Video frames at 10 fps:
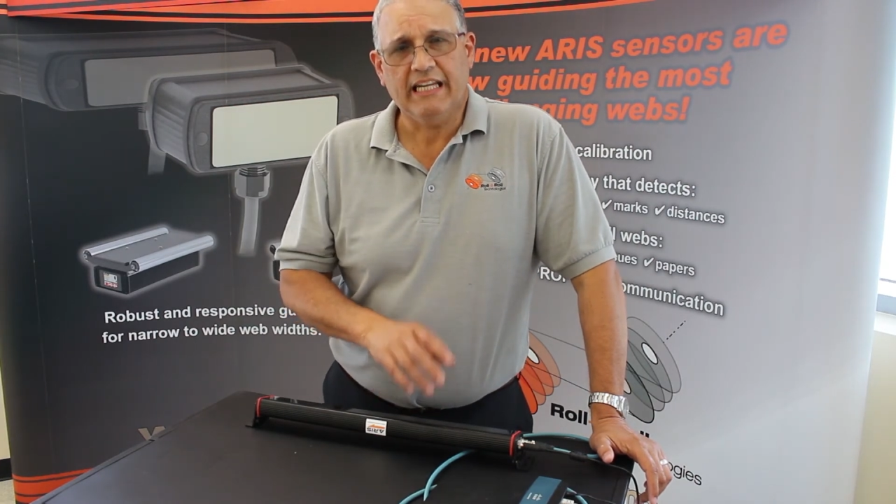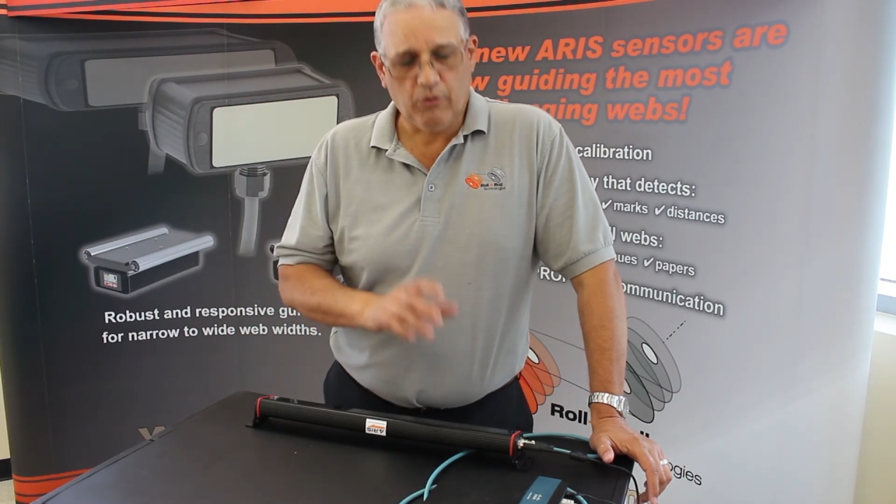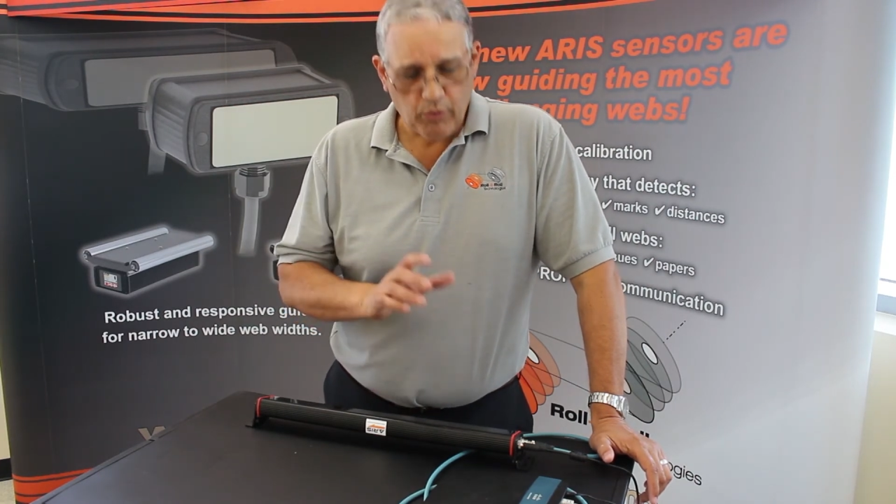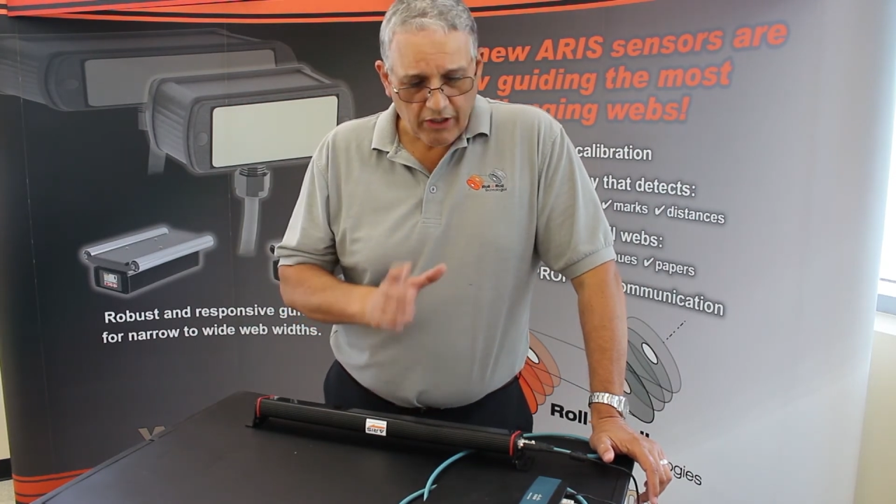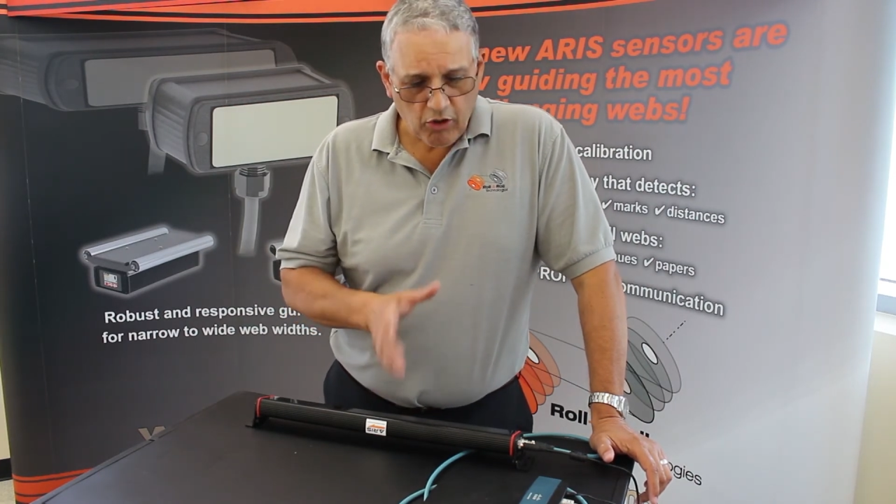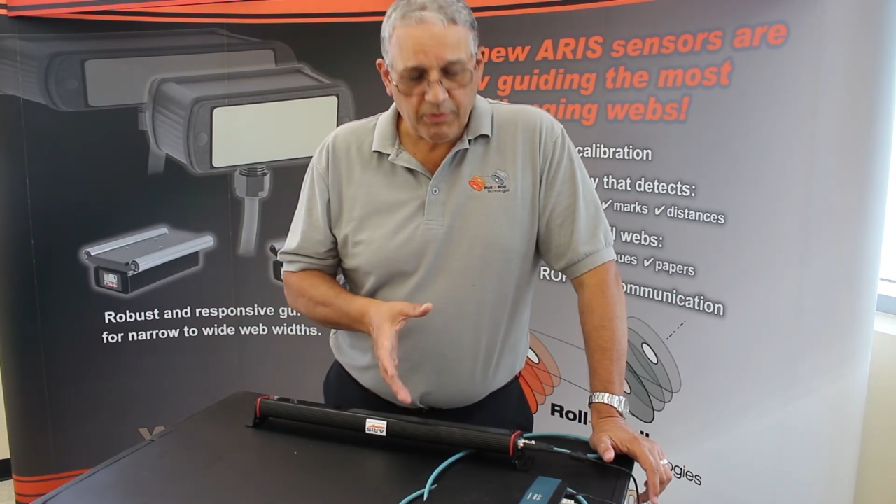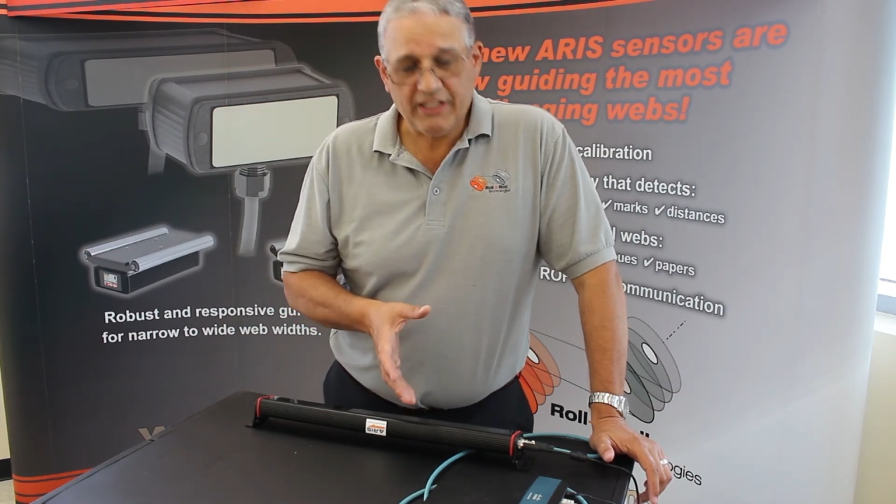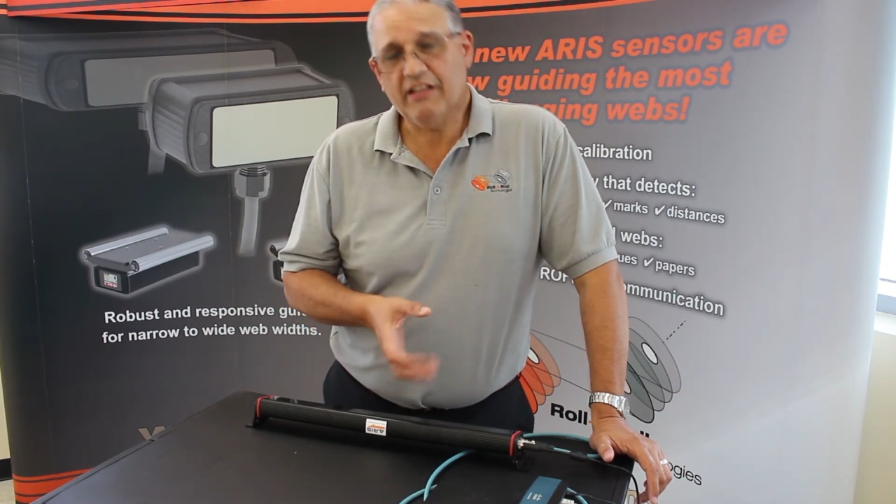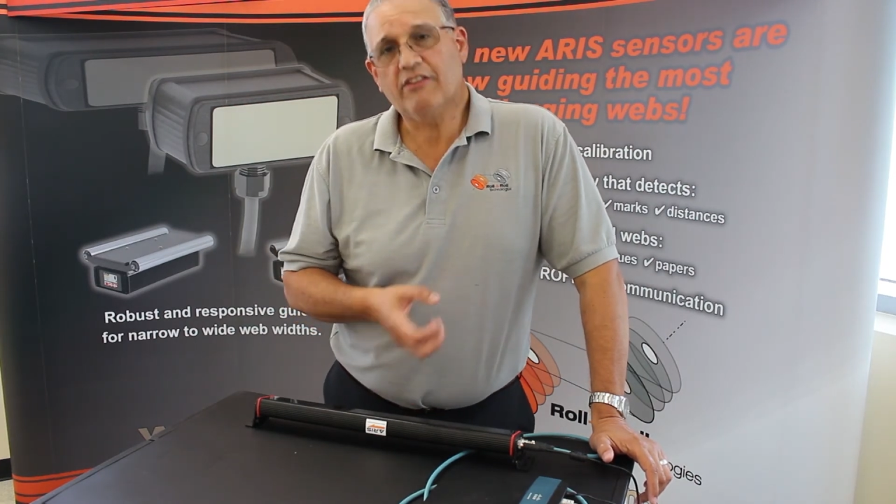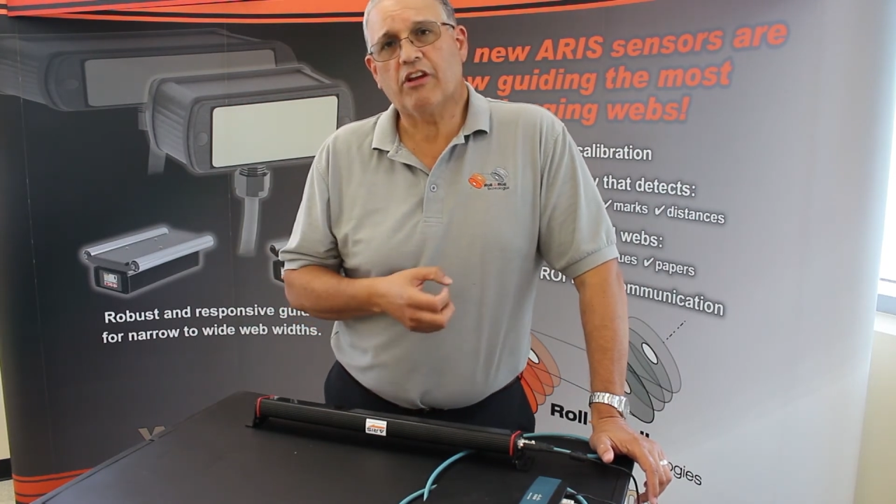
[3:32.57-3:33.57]
and we hope
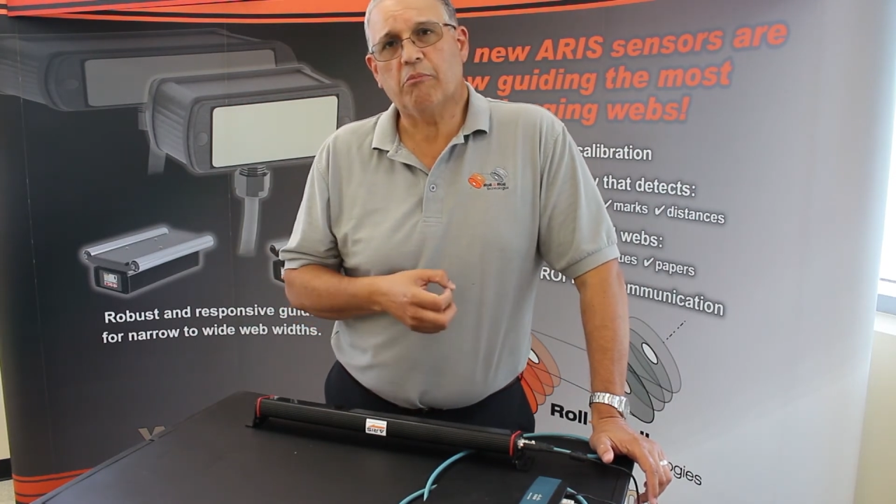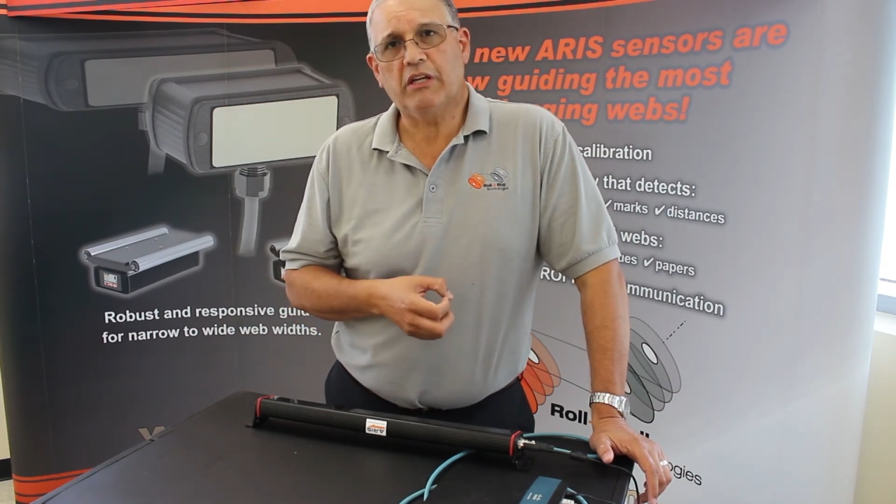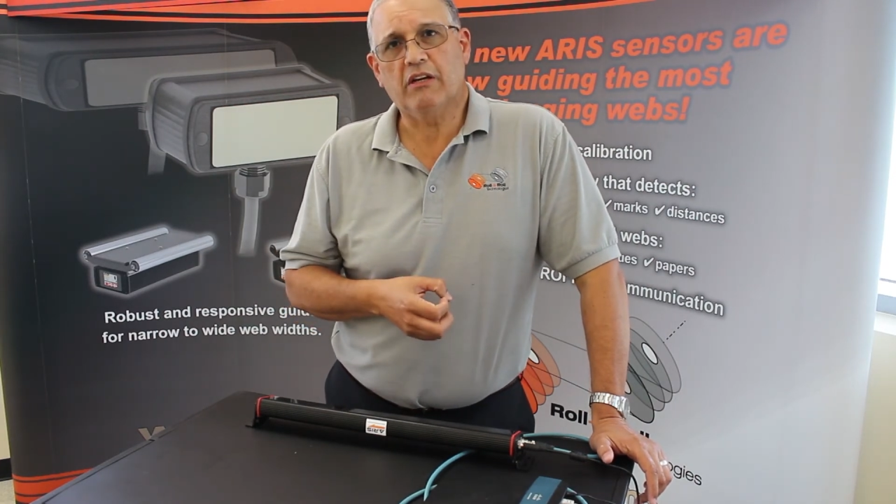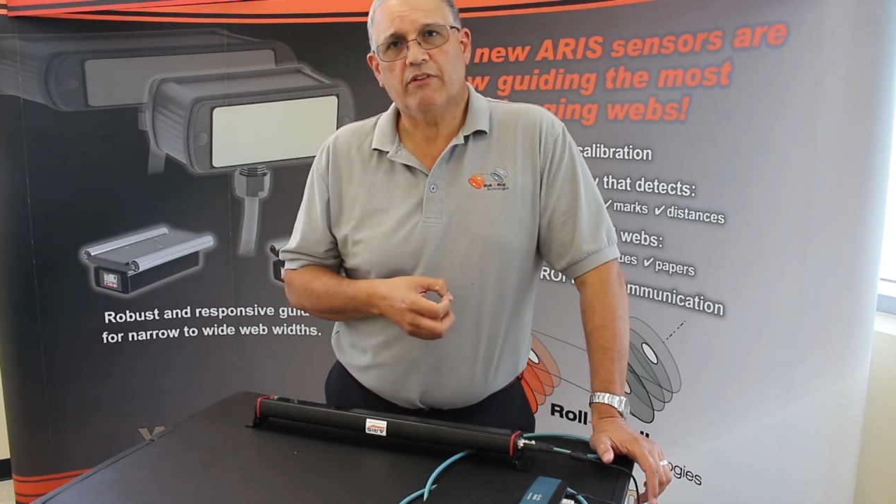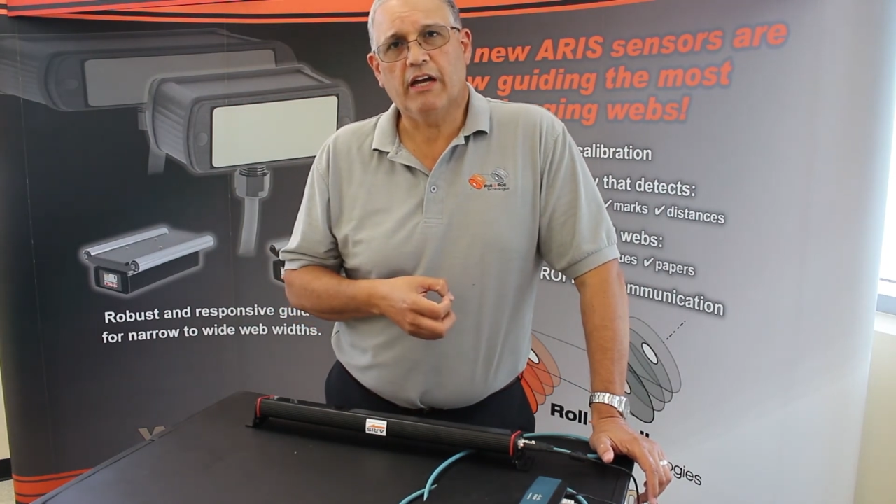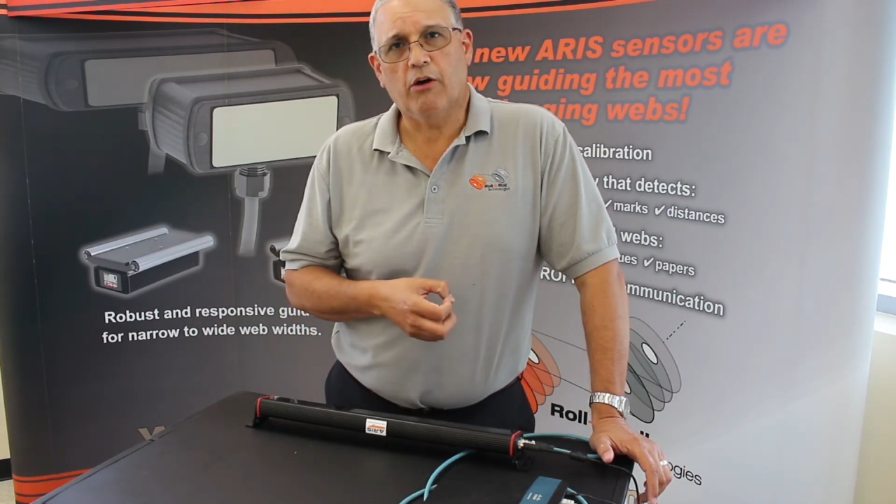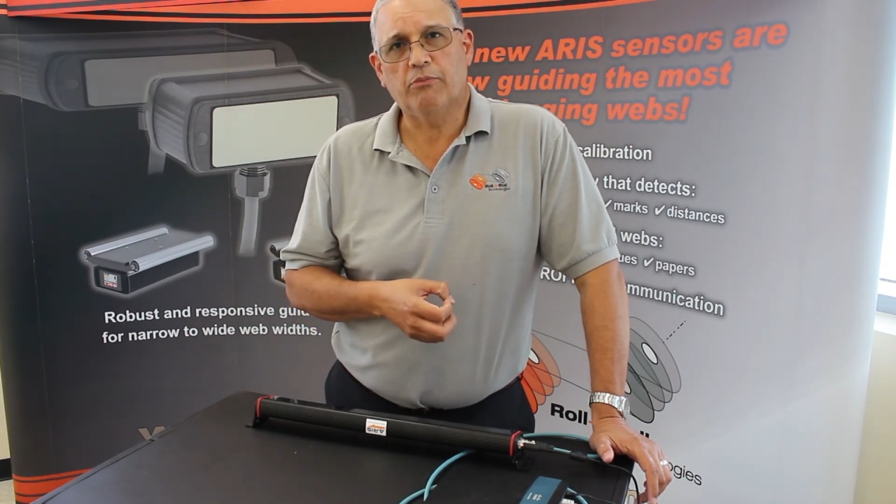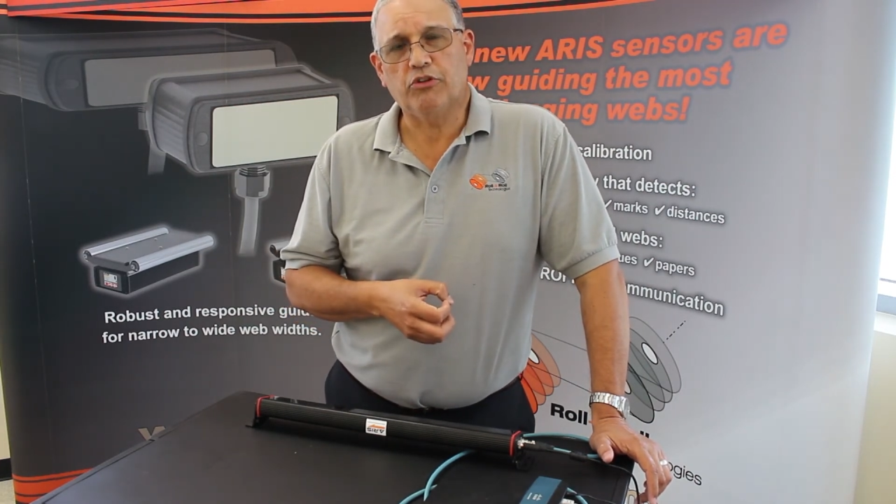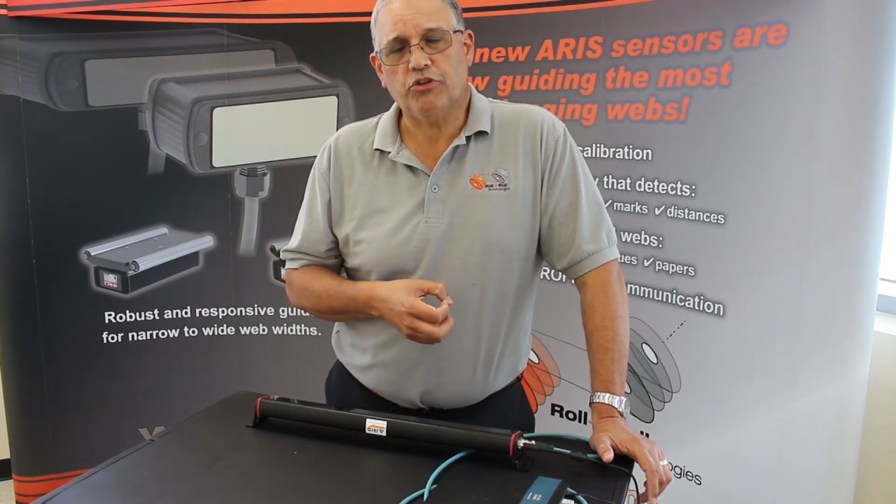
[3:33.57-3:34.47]
that this can be of help to